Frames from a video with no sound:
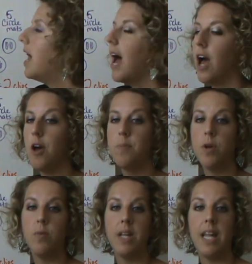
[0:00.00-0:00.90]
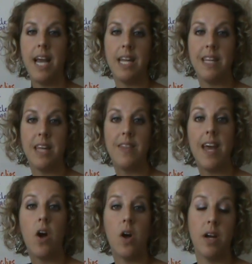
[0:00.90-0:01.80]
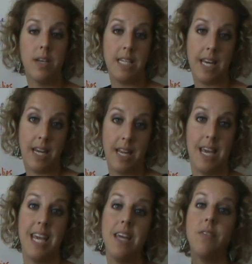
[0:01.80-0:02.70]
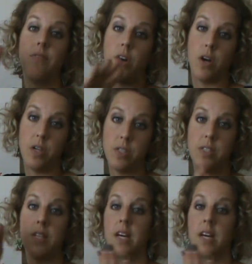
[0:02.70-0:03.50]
I hope you're relating that they are indeed inverse